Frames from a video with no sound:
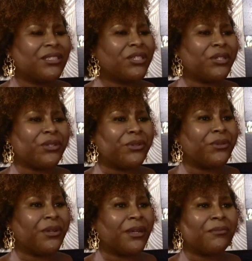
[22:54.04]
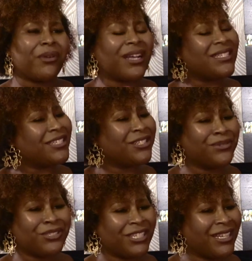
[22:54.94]
to
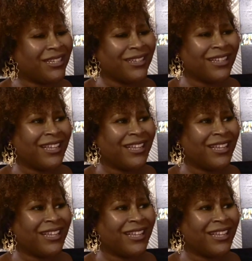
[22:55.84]
prostitution.